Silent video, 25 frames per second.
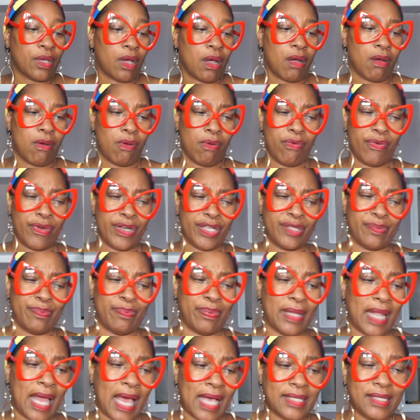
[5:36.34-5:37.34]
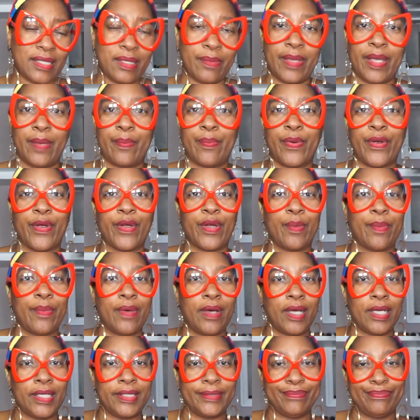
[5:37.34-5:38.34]
are orange blossom and
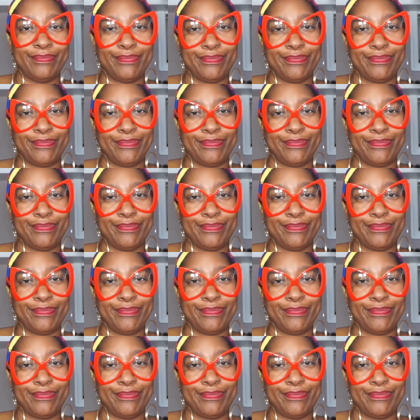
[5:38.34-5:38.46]
bergamot.